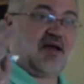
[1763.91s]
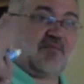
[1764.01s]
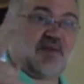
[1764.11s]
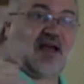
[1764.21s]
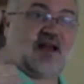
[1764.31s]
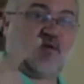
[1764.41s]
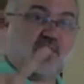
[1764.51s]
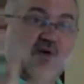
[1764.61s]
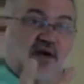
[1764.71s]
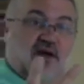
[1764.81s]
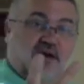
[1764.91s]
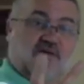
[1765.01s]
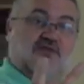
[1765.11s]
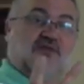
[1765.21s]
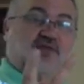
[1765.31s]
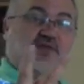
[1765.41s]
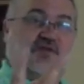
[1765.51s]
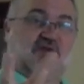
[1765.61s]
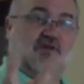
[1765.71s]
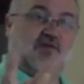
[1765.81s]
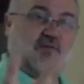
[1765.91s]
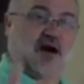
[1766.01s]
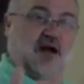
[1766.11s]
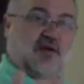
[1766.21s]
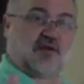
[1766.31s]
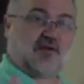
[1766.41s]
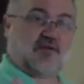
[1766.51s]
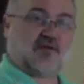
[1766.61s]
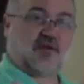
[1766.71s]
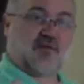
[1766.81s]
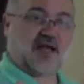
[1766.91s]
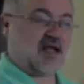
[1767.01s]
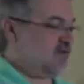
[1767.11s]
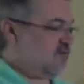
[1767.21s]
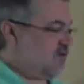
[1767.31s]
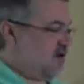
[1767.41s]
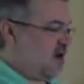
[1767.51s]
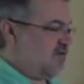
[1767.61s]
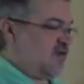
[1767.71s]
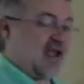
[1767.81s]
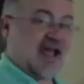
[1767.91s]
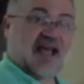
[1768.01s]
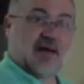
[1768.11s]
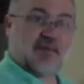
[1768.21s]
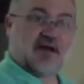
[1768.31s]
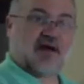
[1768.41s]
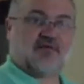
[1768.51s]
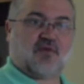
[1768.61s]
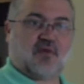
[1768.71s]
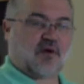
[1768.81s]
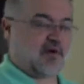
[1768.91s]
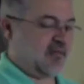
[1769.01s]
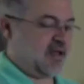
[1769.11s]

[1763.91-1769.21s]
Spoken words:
getting rid of two molecules of amine for every amide I form.